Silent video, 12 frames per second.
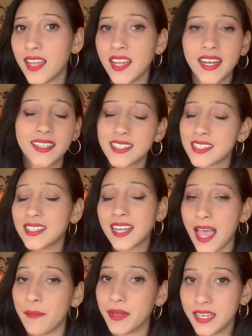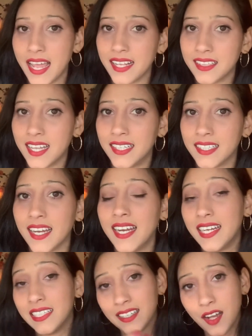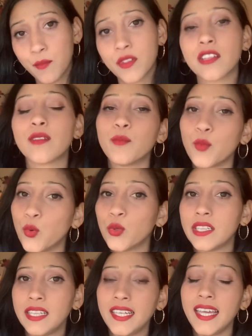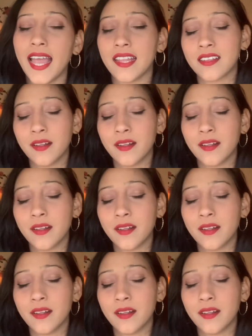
It doesn't happen like that. It comes smoothly and